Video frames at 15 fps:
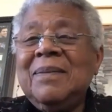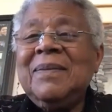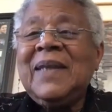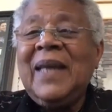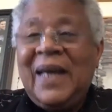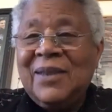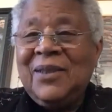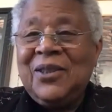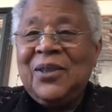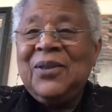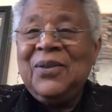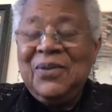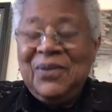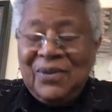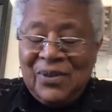That,
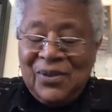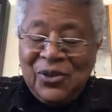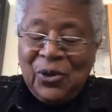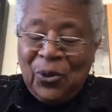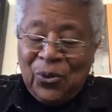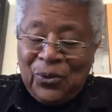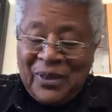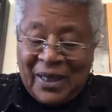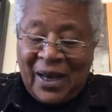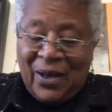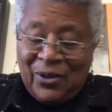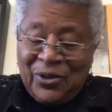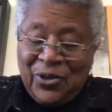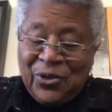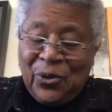so
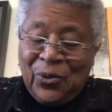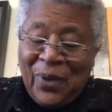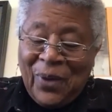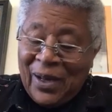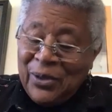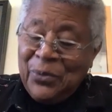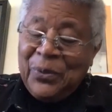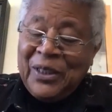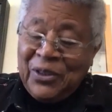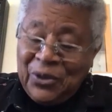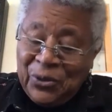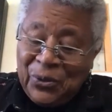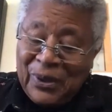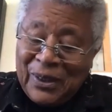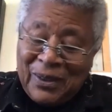yeah. So did we
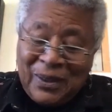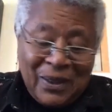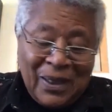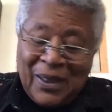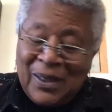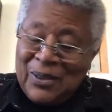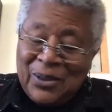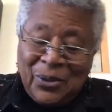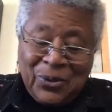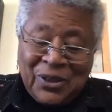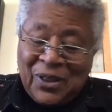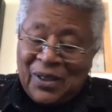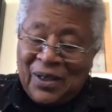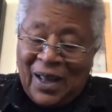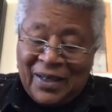do it? There was
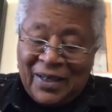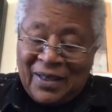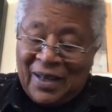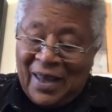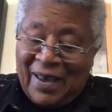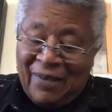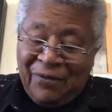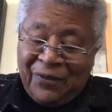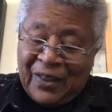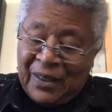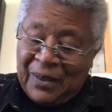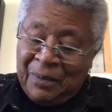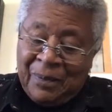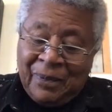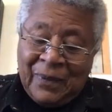a lot of
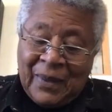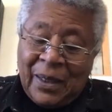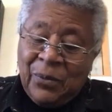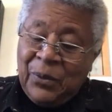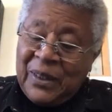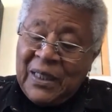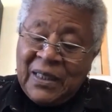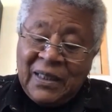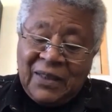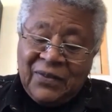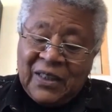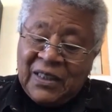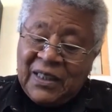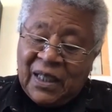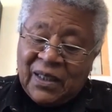laughing, and we didn't
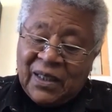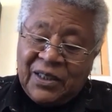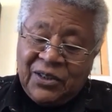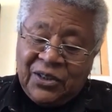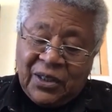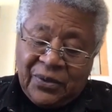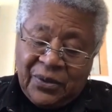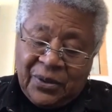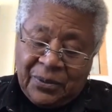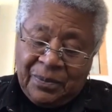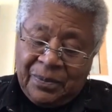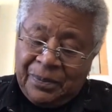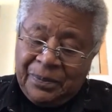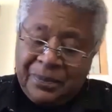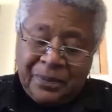even tell each other
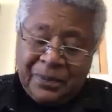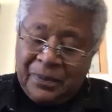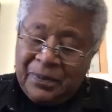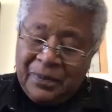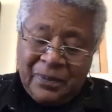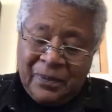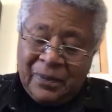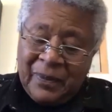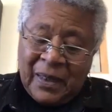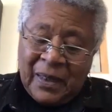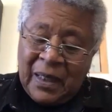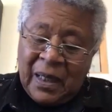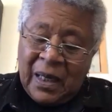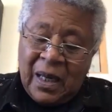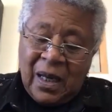
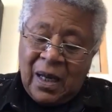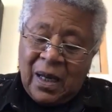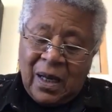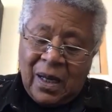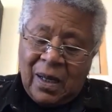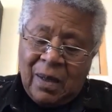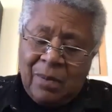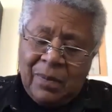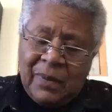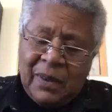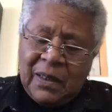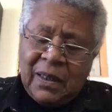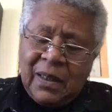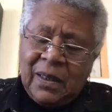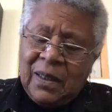um,
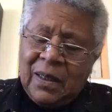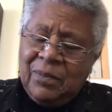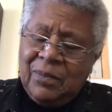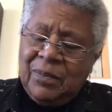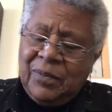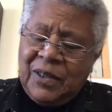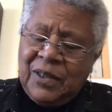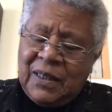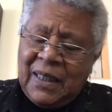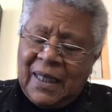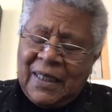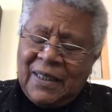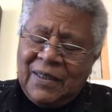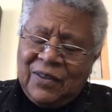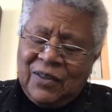in uh,
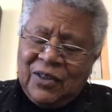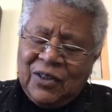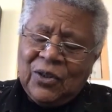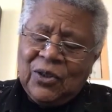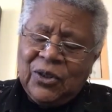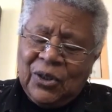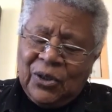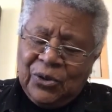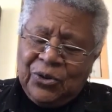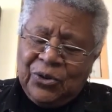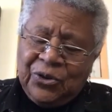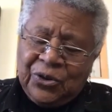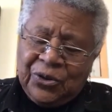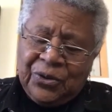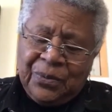today's
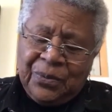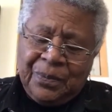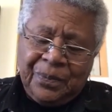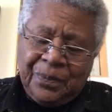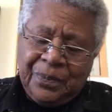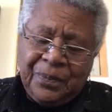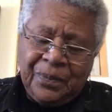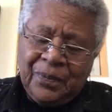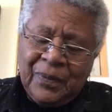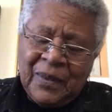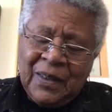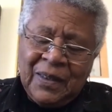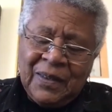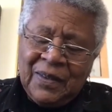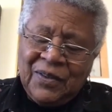disclosure
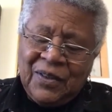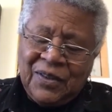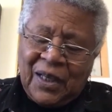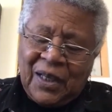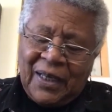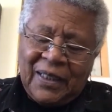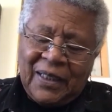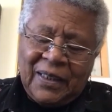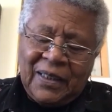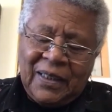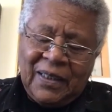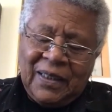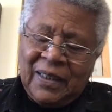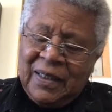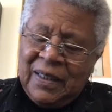
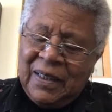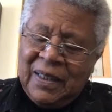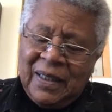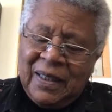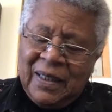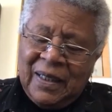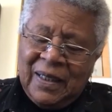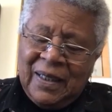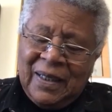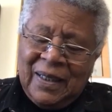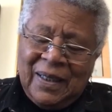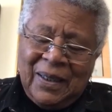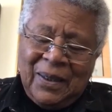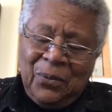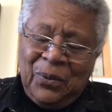society,
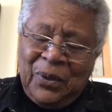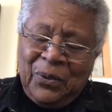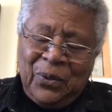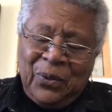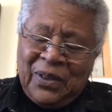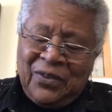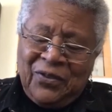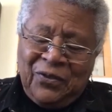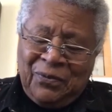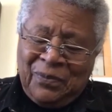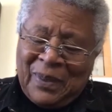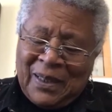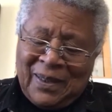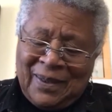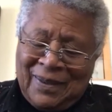we would have
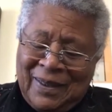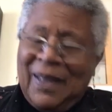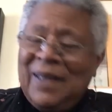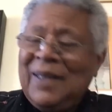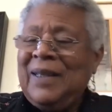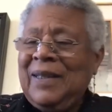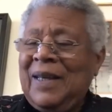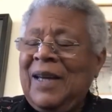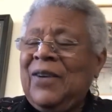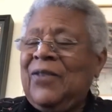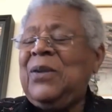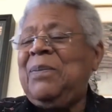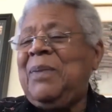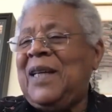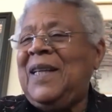been telling
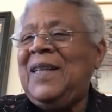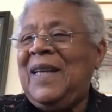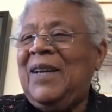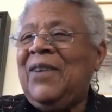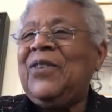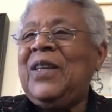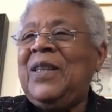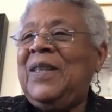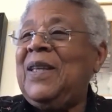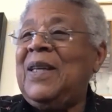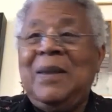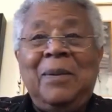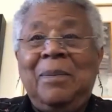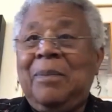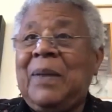everybody
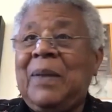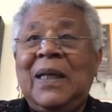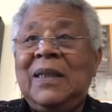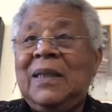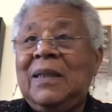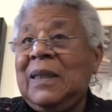everything, but